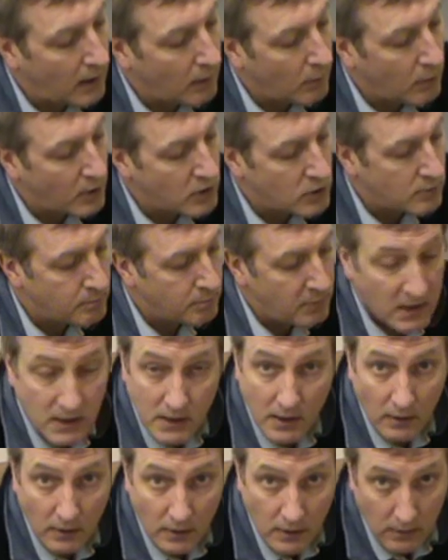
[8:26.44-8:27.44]
which
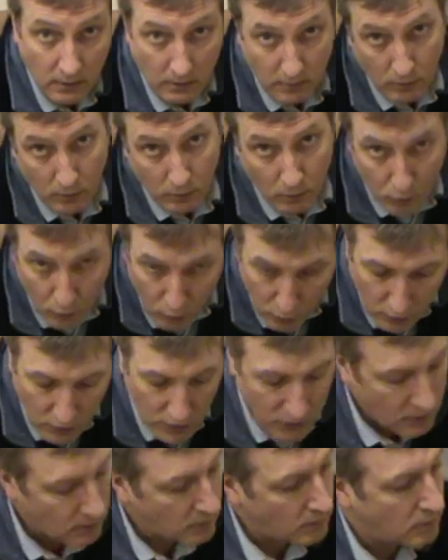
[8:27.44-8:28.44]
basically
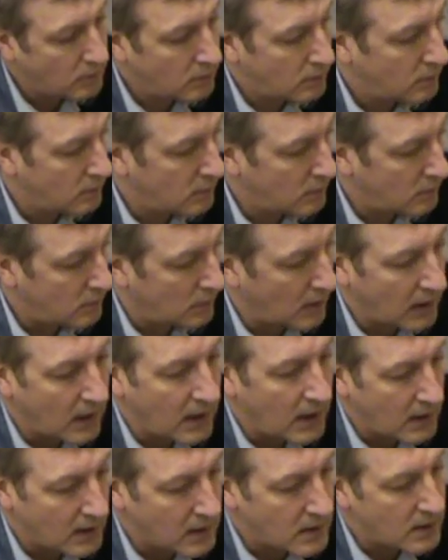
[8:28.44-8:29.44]
goes,
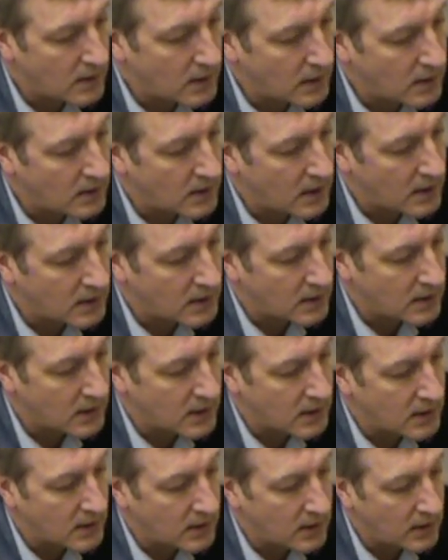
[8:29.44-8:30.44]
again it's as it
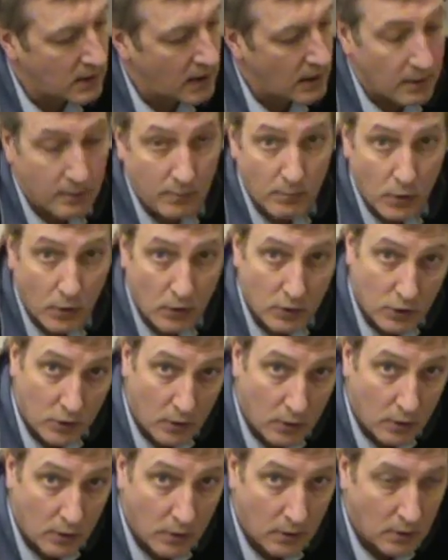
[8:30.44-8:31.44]
says in the tin, that motor's
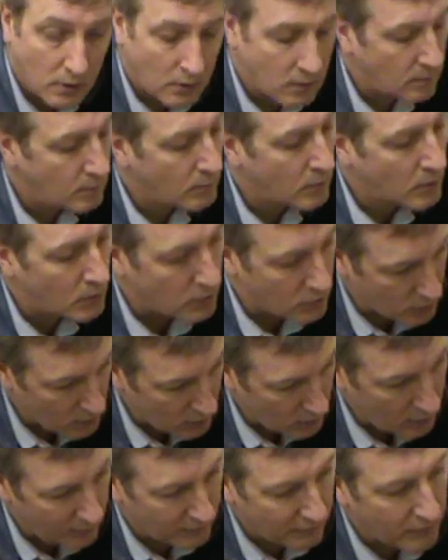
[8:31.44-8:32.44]
on, motor's
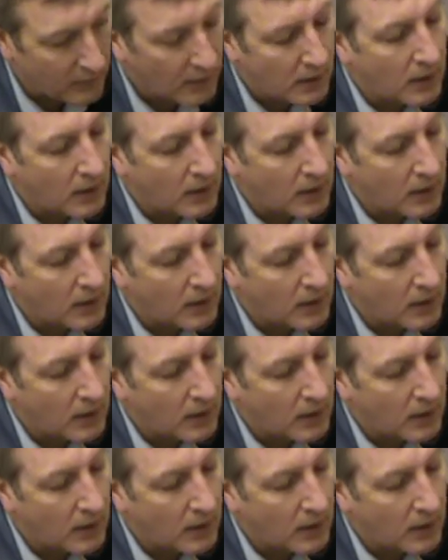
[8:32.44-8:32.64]
off,